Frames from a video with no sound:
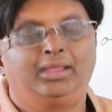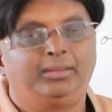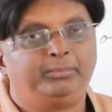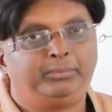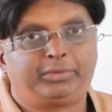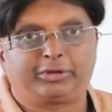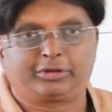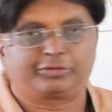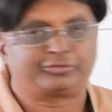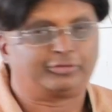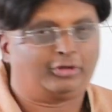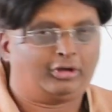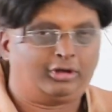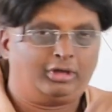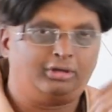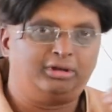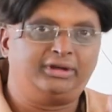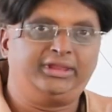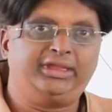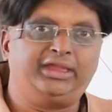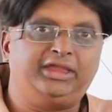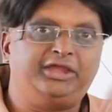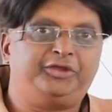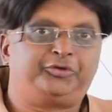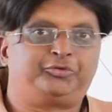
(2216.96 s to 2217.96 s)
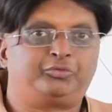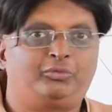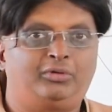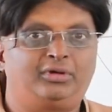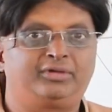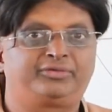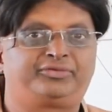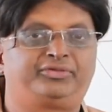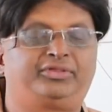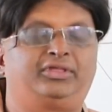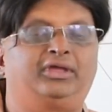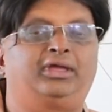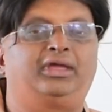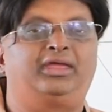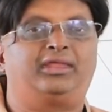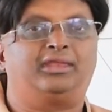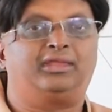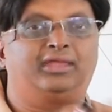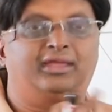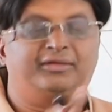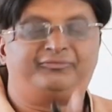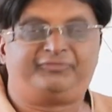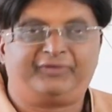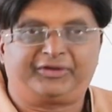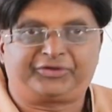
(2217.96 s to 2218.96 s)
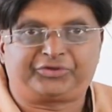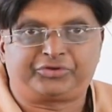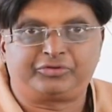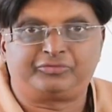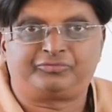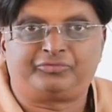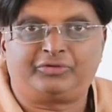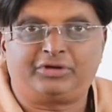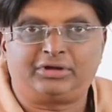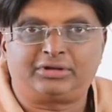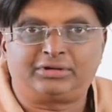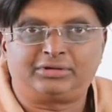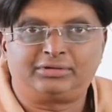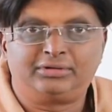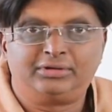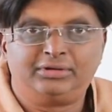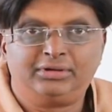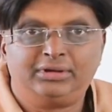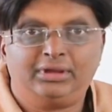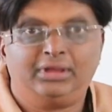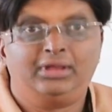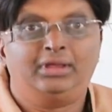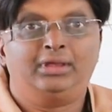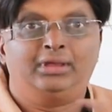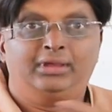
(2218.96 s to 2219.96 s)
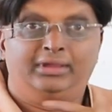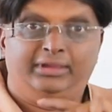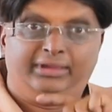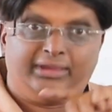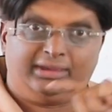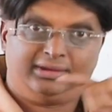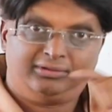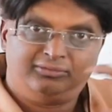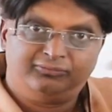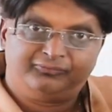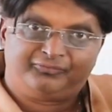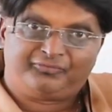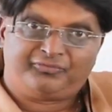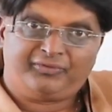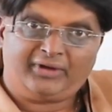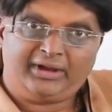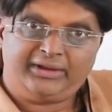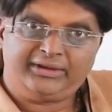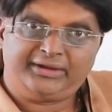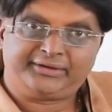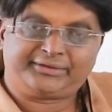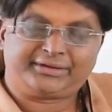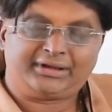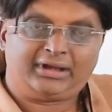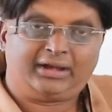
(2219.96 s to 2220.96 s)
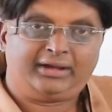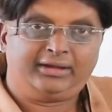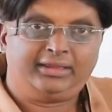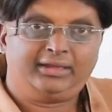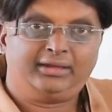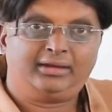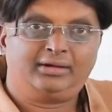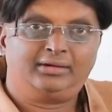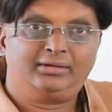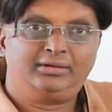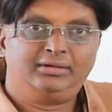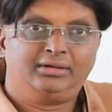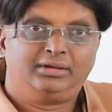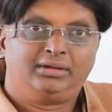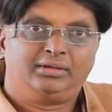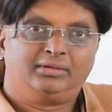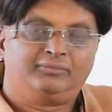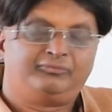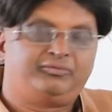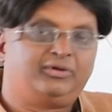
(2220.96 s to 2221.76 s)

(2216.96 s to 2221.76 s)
Because already it was an effective for infinite ladder.